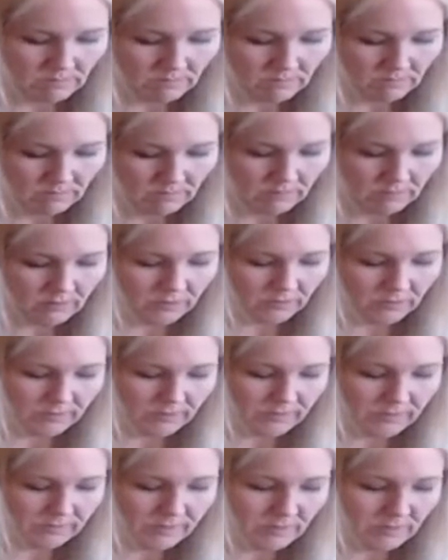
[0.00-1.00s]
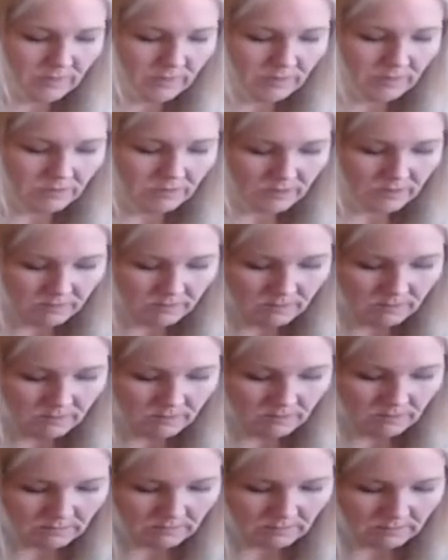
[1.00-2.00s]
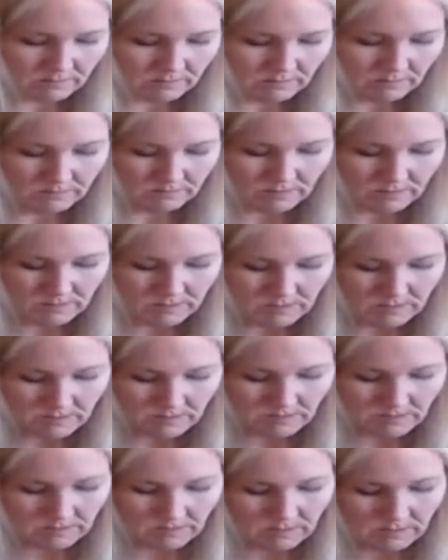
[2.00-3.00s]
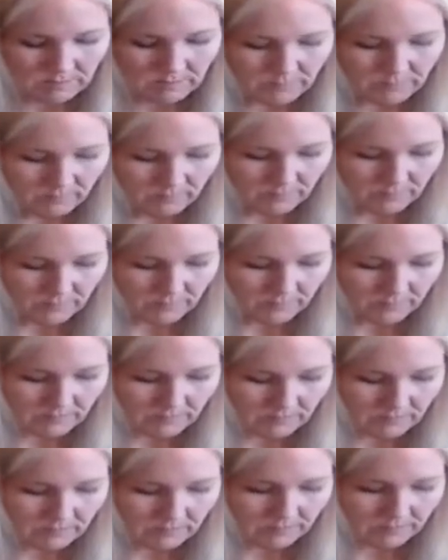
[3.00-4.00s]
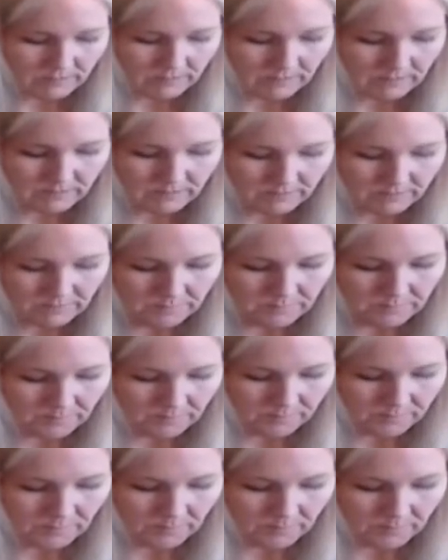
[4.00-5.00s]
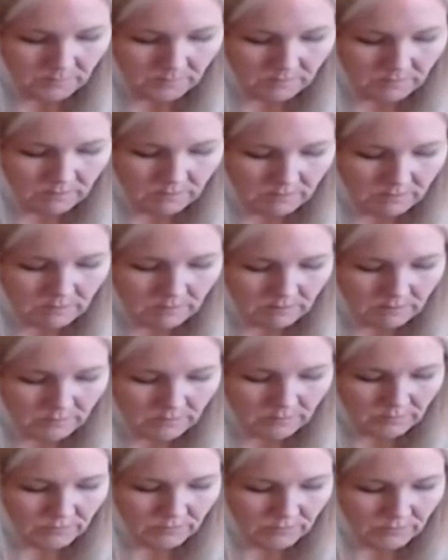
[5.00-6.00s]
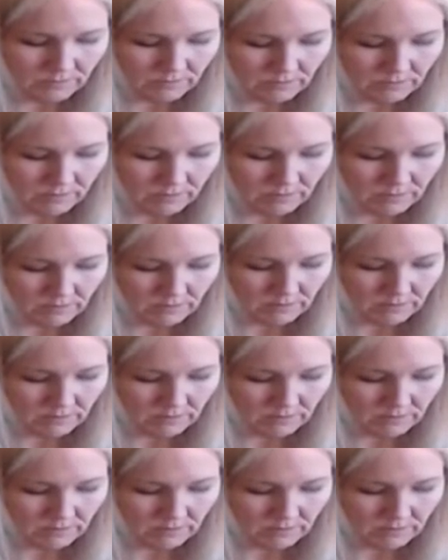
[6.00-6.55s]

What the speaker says: So you just put them on. Take them all the way to the bottom so it gets pressure on there.